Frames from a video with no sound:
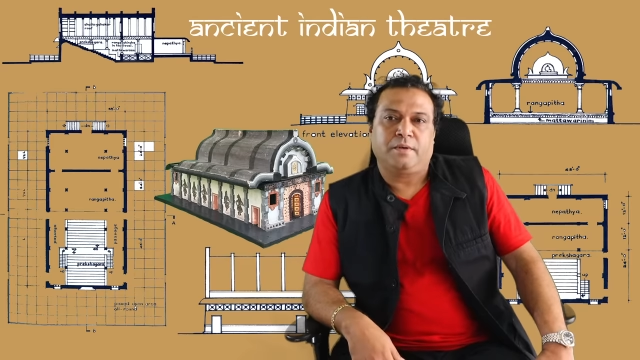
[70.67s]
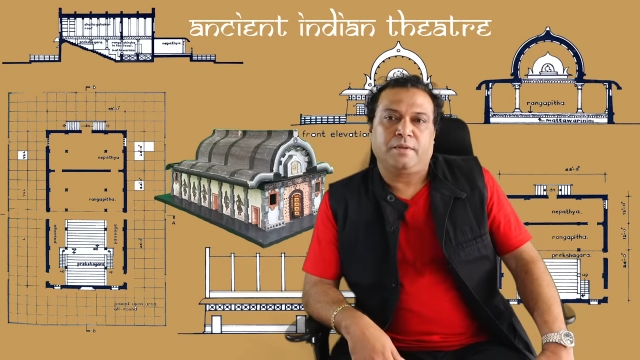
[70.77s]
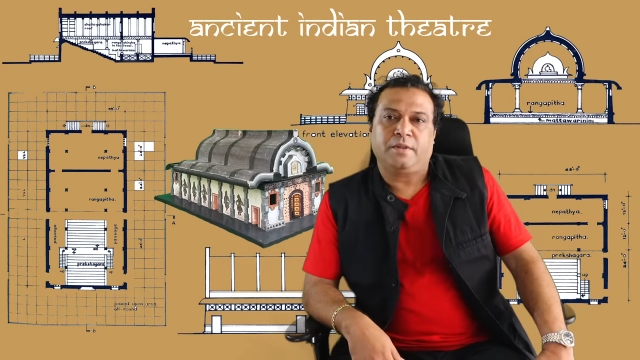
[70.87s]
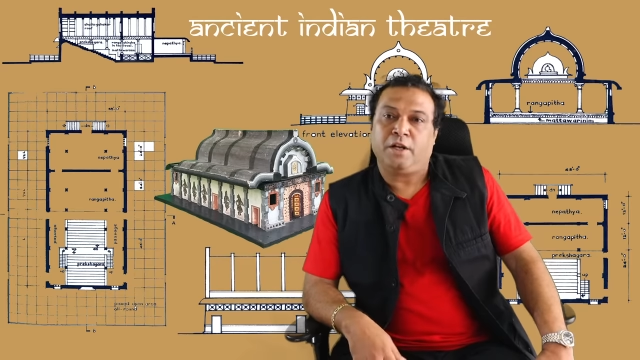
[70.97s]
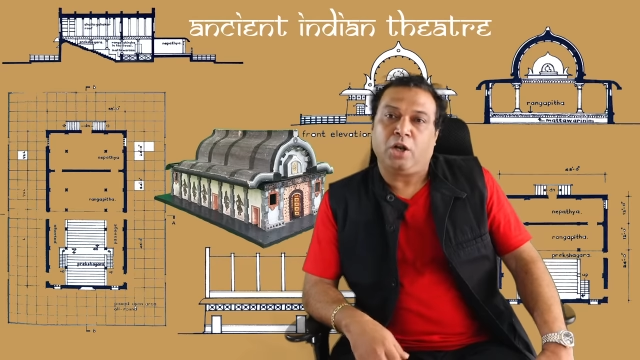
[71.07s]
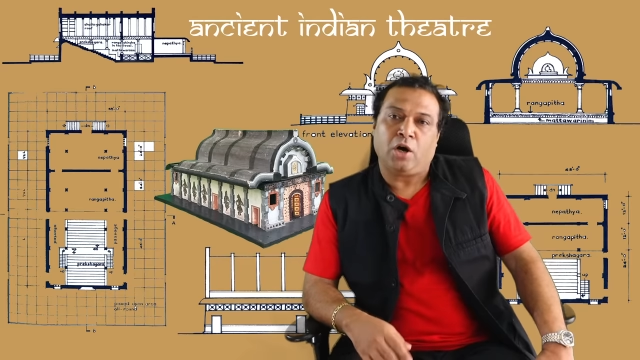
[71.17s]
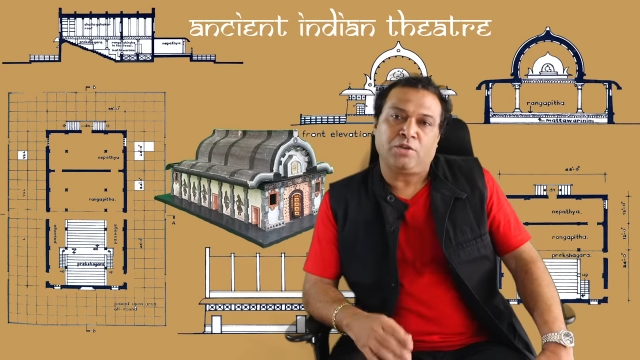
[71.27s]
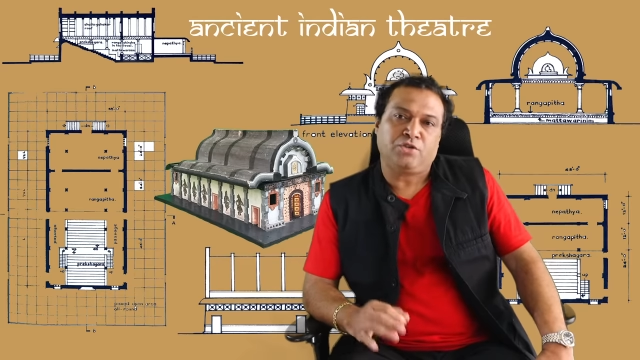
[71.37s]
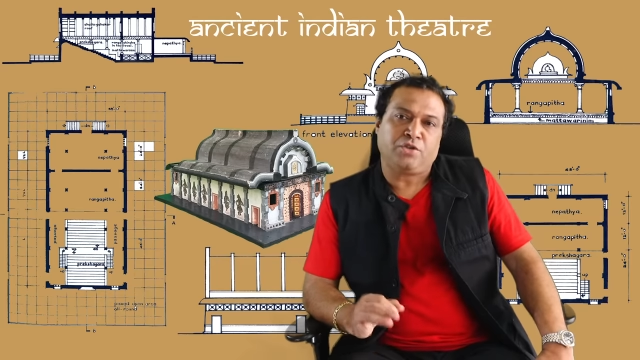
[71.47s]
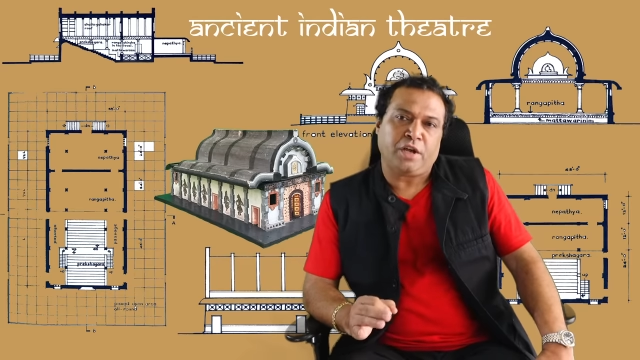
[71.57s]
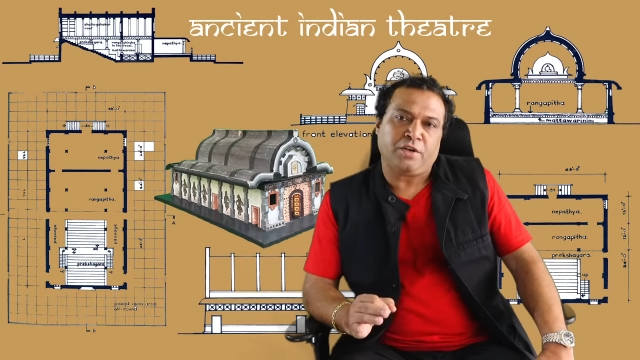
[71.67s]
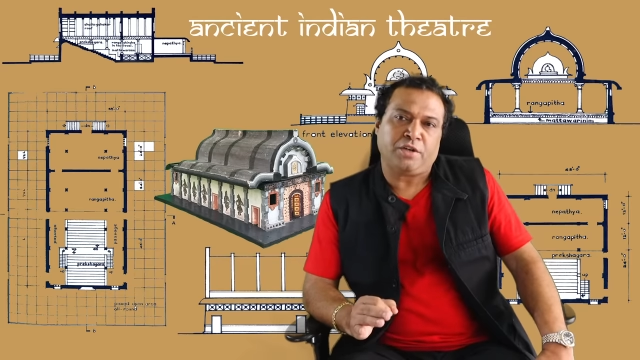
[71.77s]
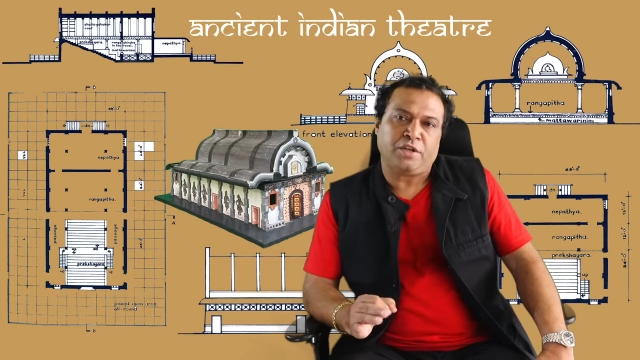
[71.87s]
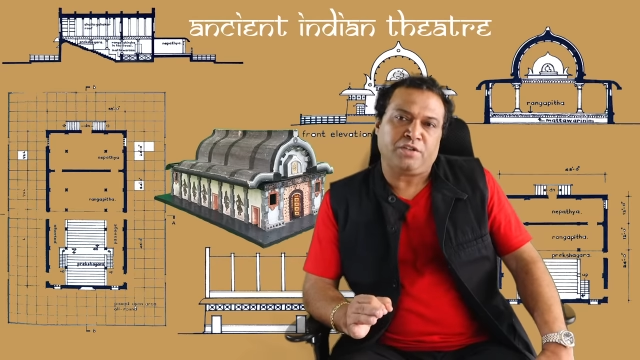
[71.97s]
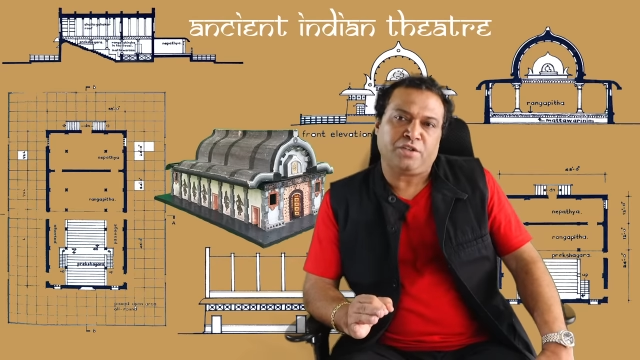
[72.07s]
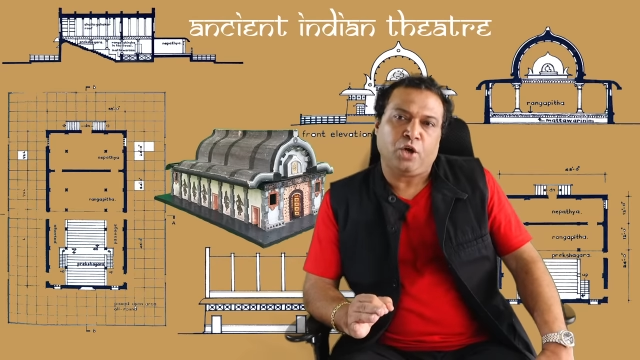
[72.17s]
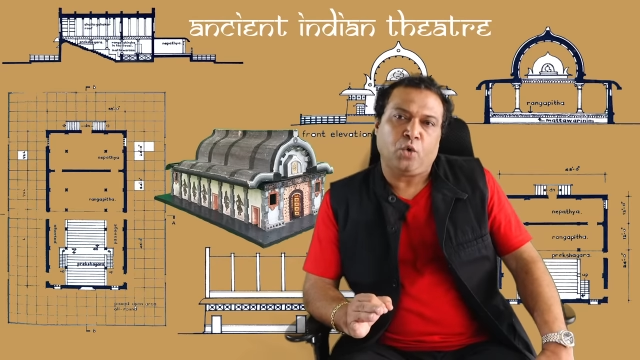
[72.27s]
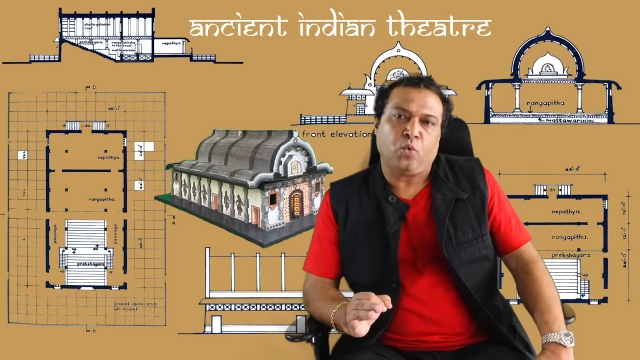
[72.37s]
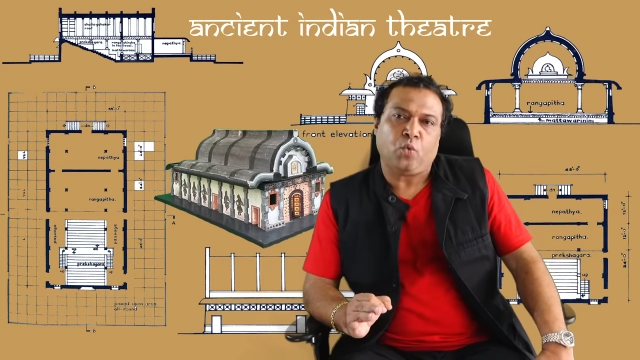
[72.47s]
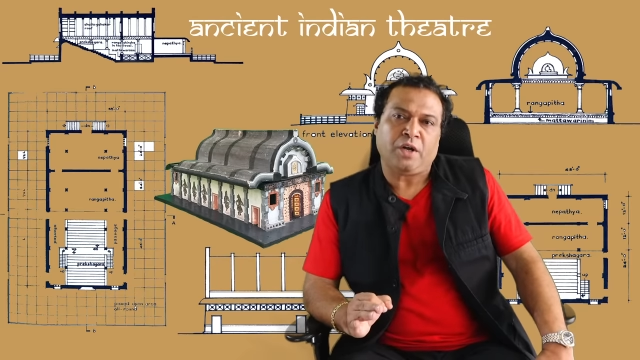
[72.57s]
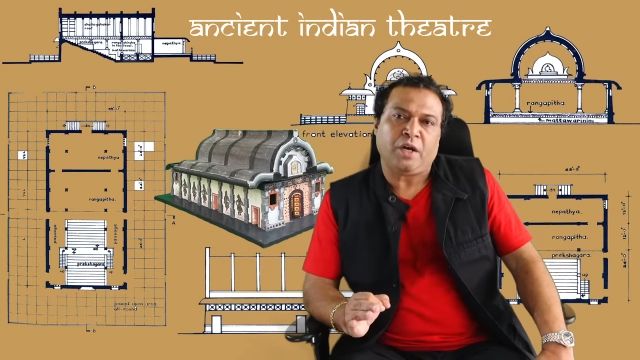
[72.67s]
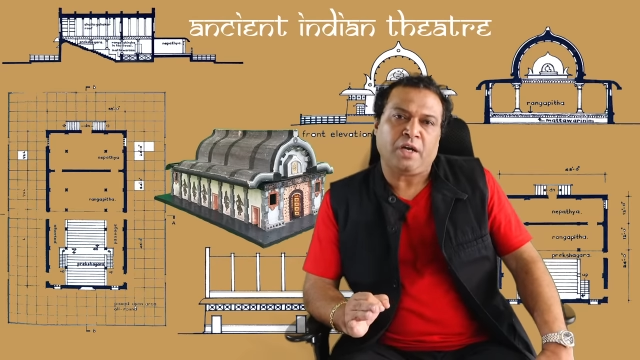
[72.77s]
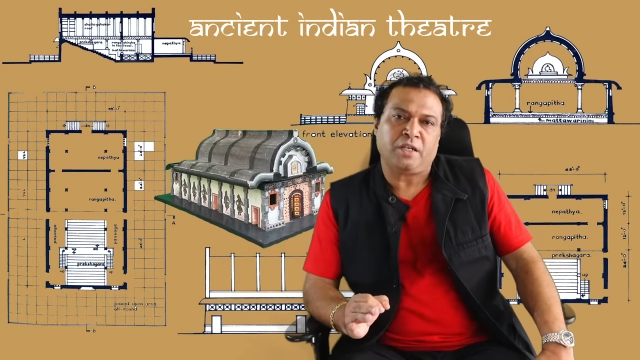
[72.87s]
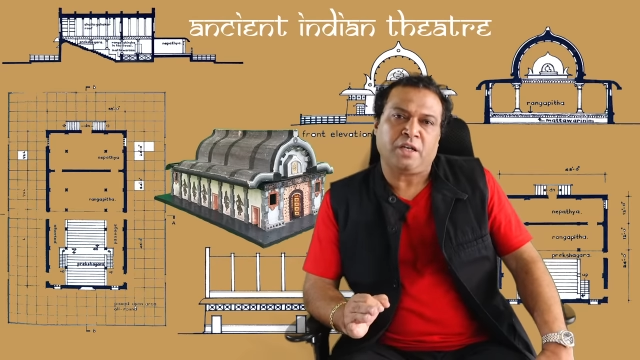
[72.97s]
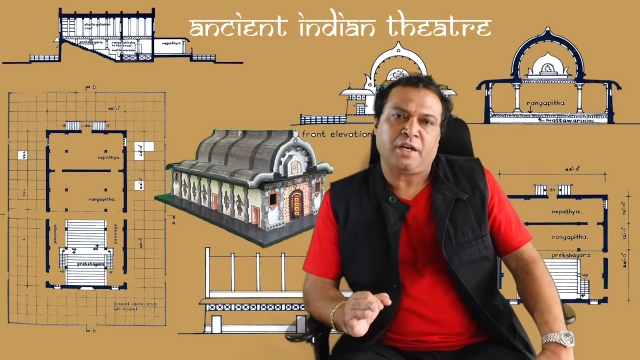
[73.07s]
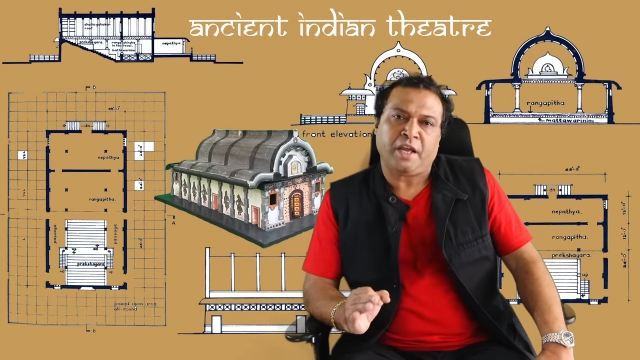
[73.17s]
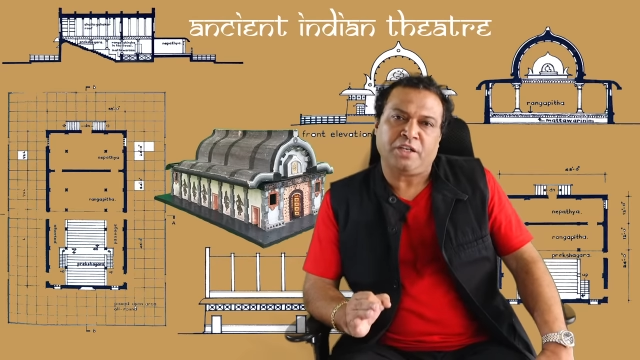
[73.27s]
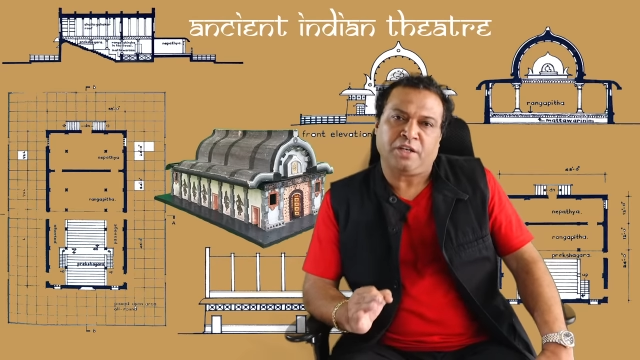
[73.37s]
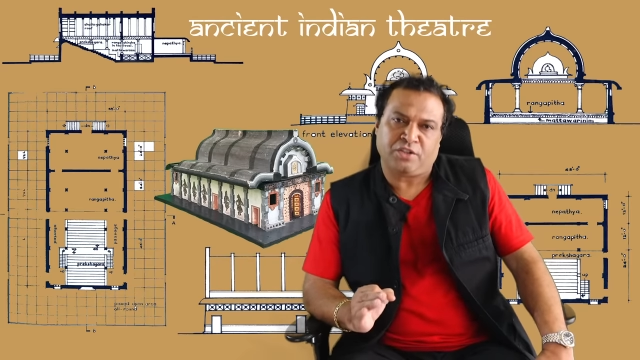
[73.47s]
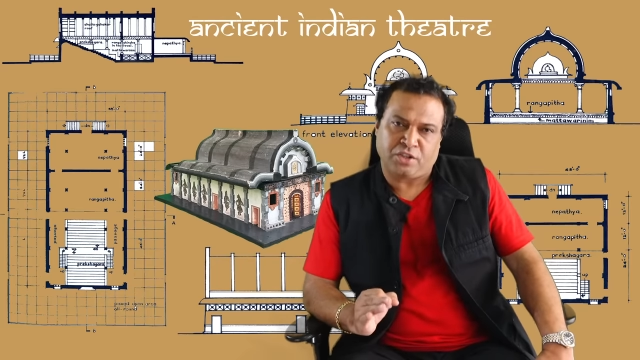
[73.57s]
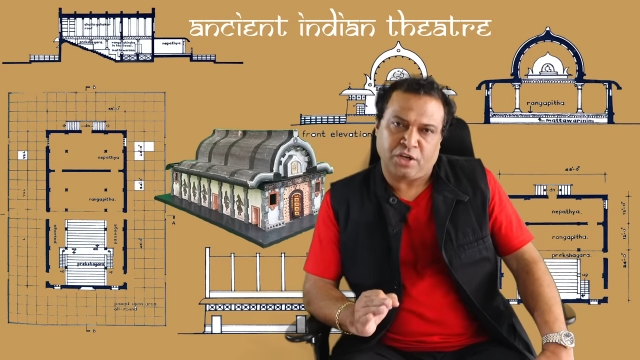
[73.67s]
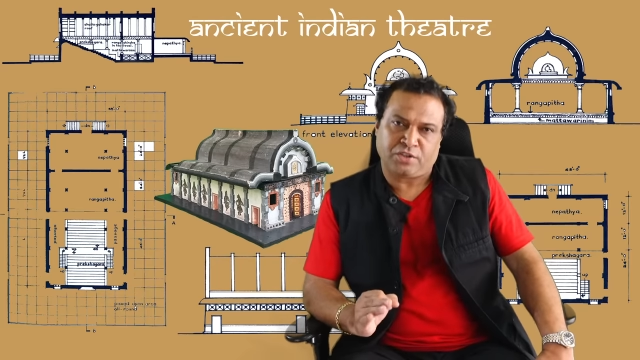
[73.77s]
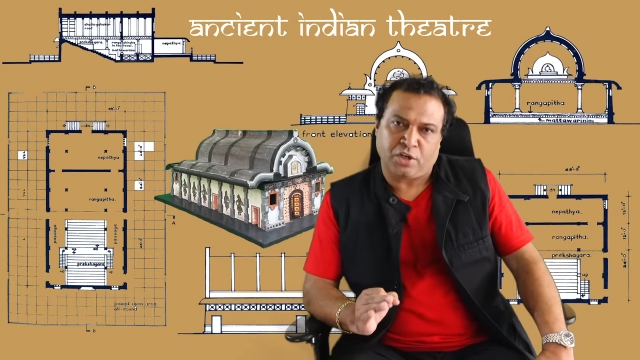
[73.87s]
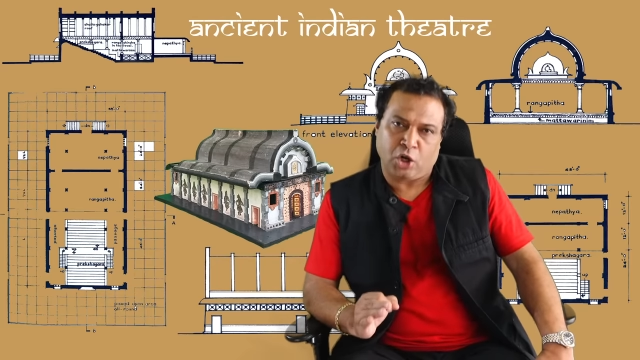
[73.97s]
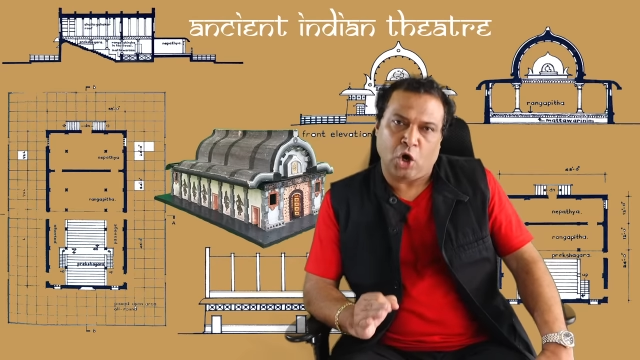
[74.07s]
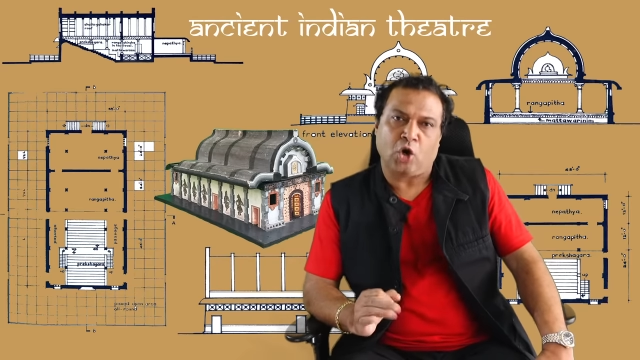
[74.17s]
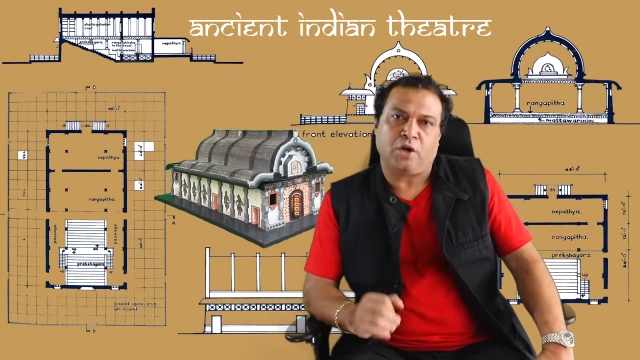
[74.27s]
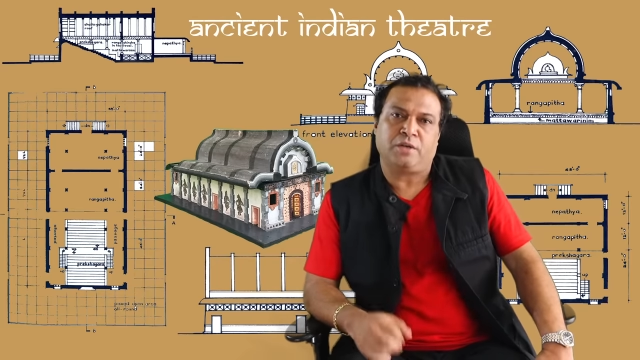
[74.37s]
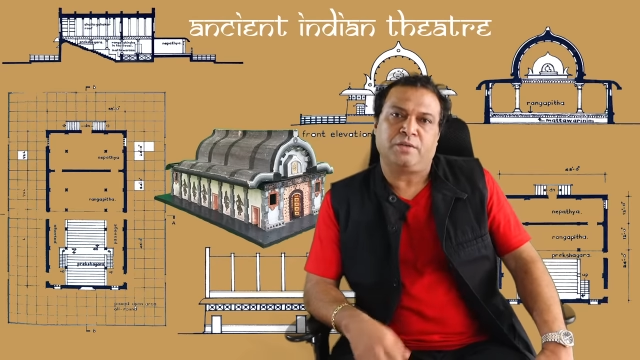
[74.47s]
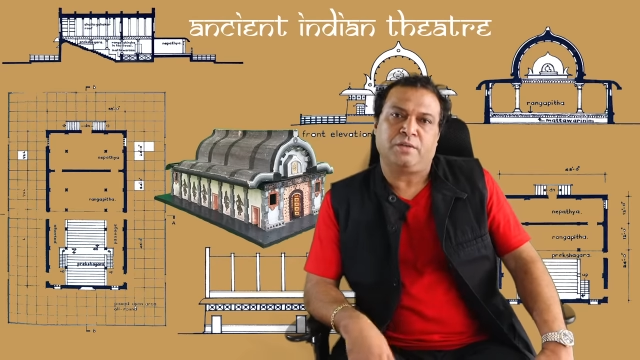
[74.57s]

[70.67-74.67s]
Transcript: The large theatre is 108 hastas long,